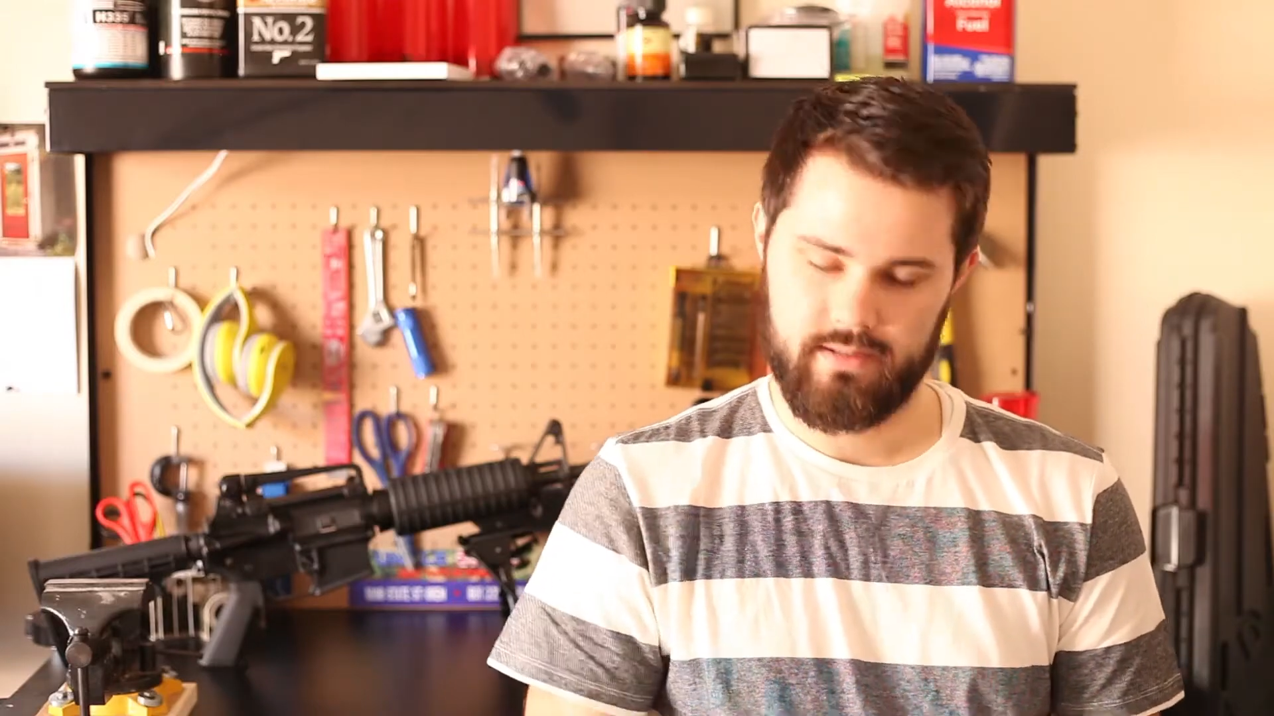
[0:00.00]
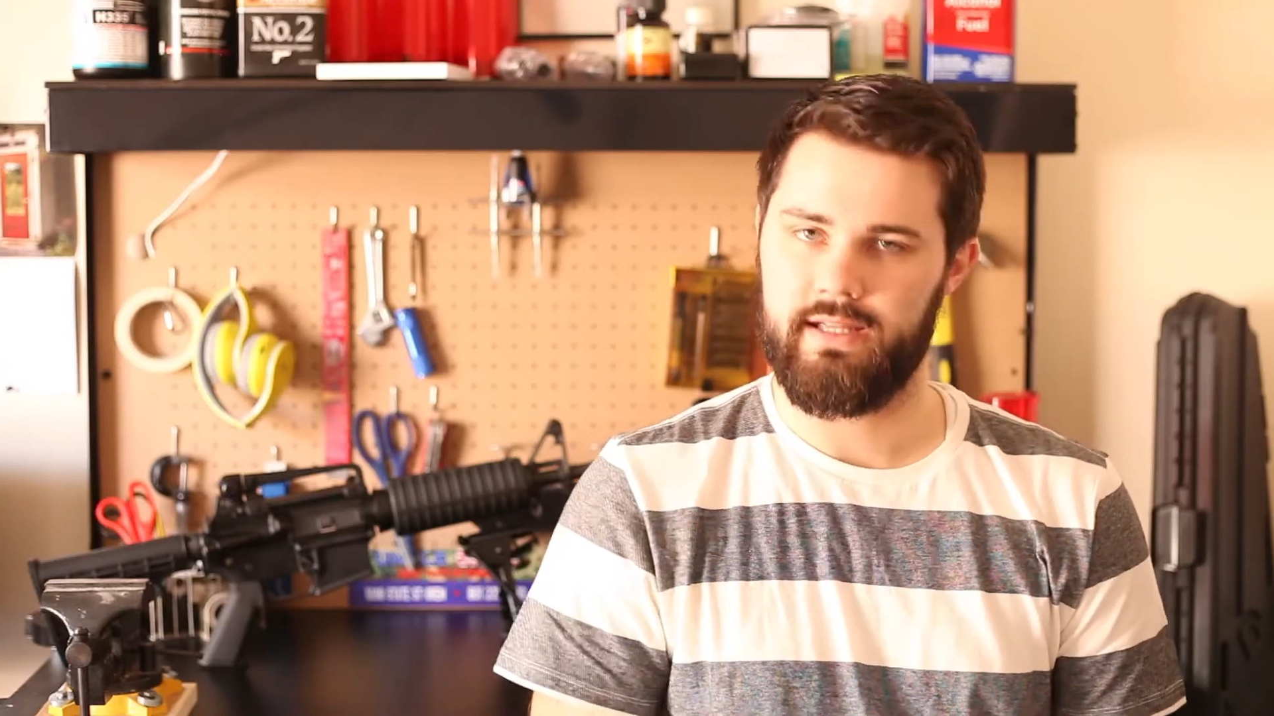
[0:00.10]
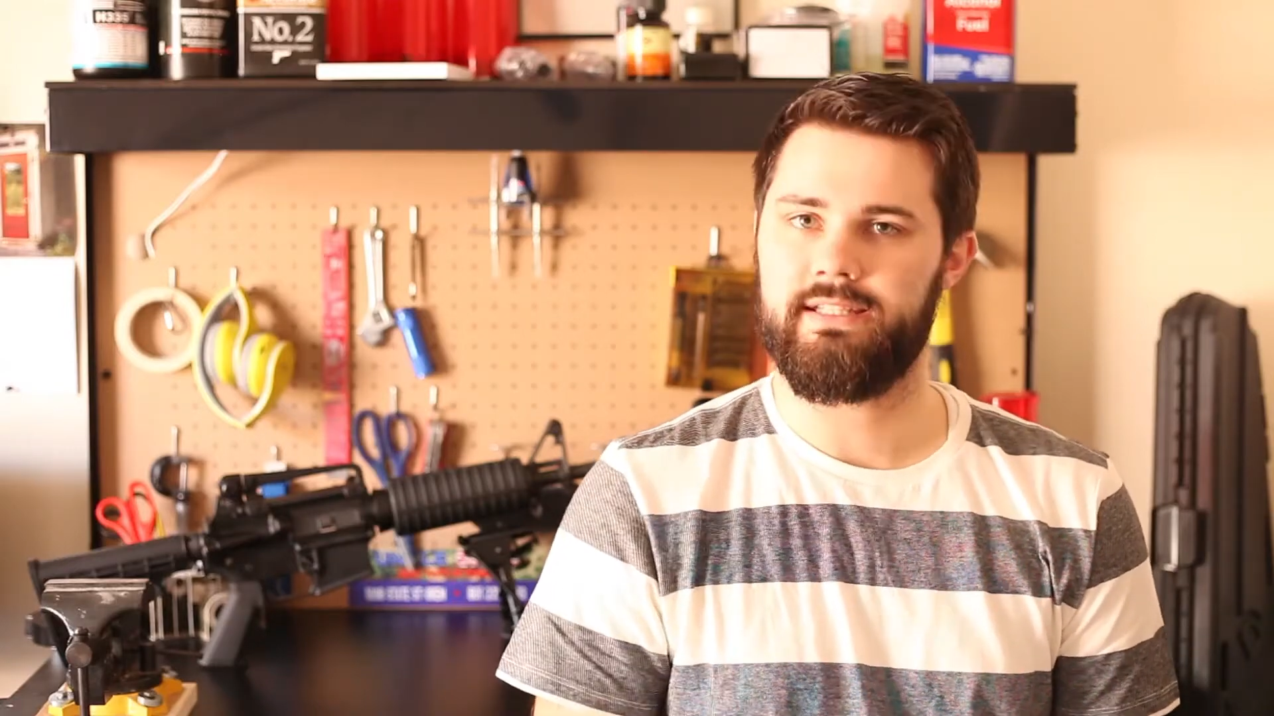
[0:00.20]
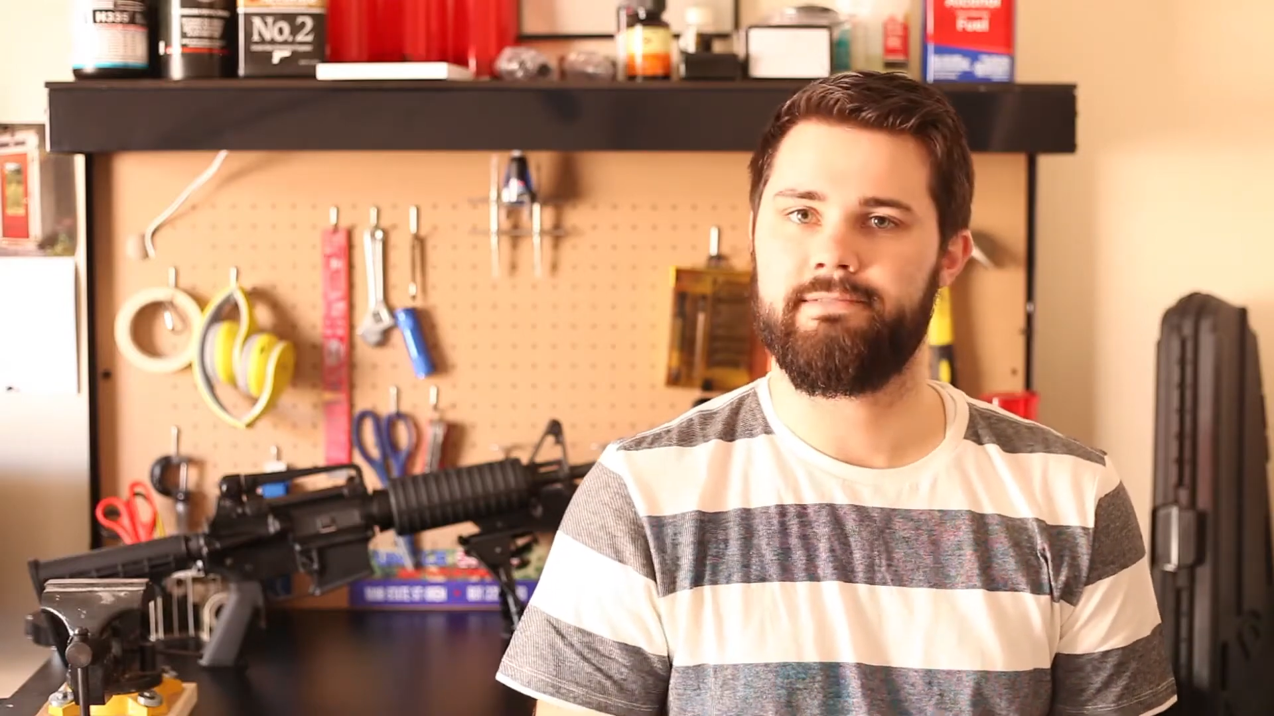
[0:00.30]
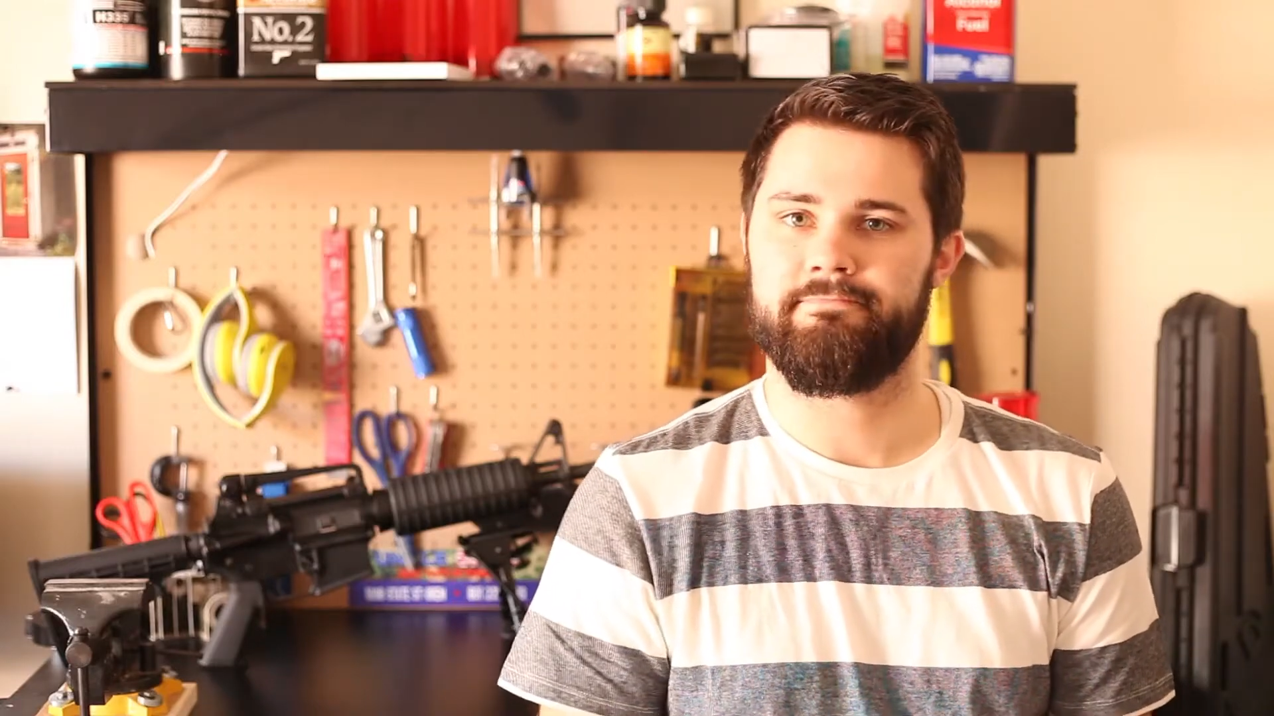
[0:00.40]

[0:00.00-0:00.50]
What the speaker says: that's it.